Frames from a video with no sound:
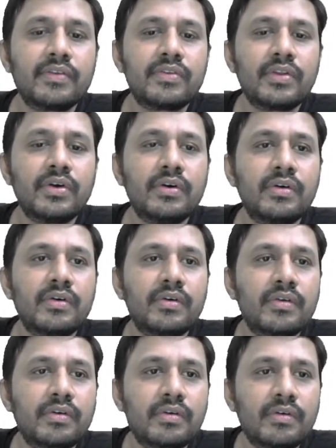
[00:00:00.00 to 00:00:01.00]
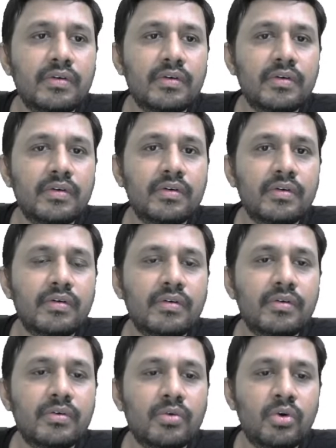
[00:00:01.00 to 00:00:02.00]
So
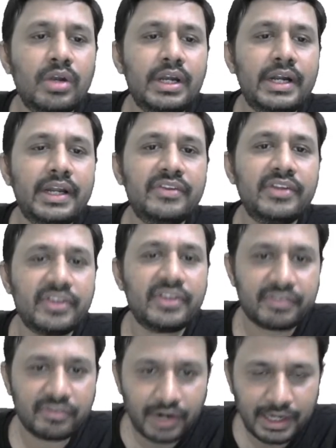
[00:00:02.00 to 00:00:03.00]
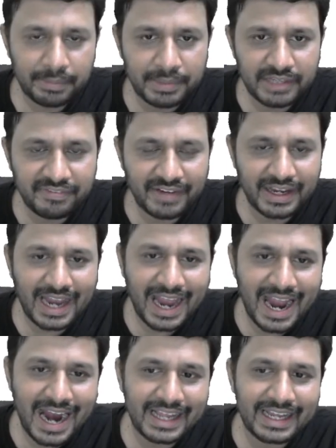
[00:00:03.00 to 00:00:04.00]
only DC shift. What happens if I
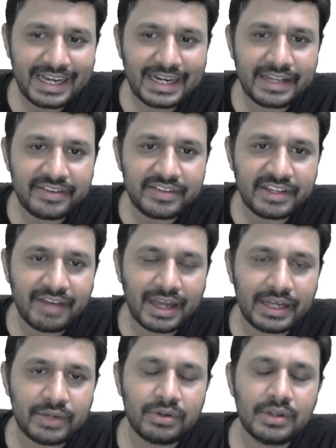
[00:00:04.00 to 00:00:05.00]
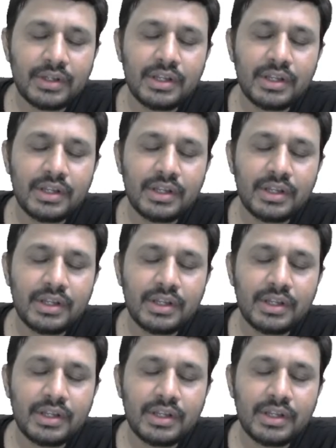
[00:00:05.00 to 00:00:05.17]
add a DC value?